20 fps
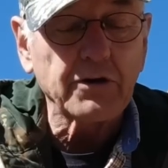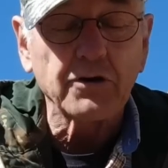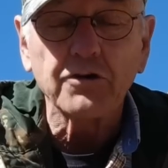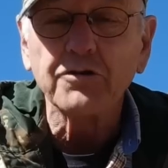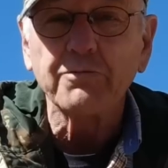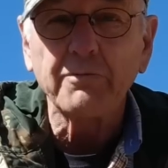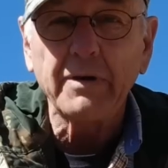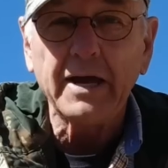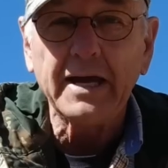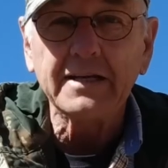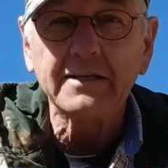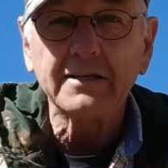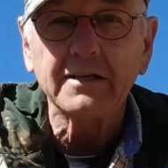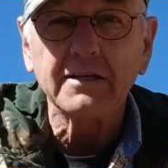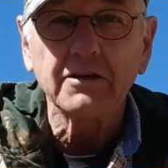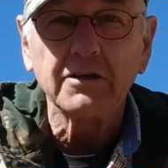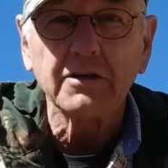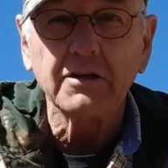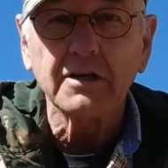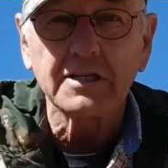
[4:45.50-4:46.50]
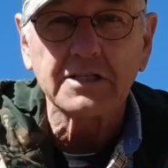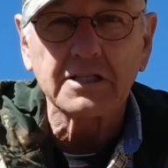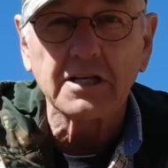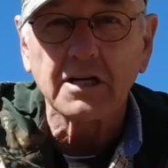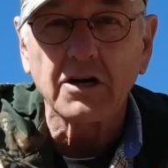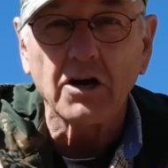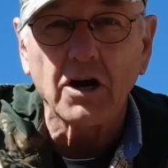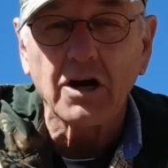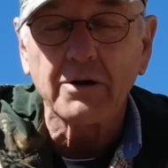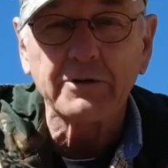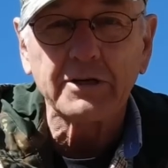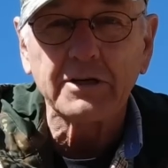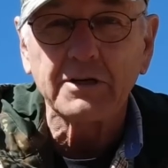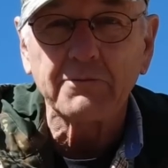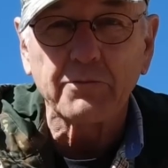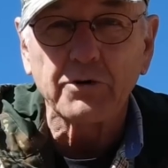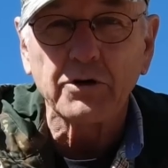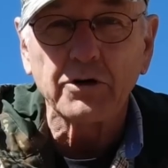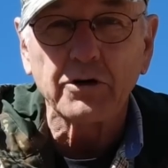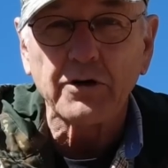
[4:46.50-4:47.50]
EarthMate. It's a
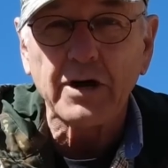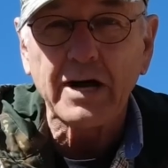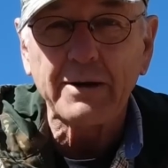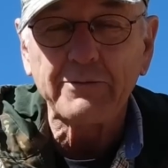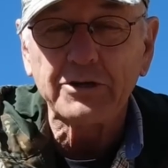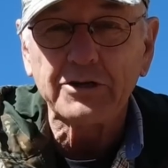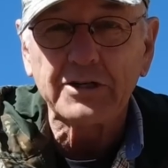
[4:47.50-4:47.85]
Garmin program.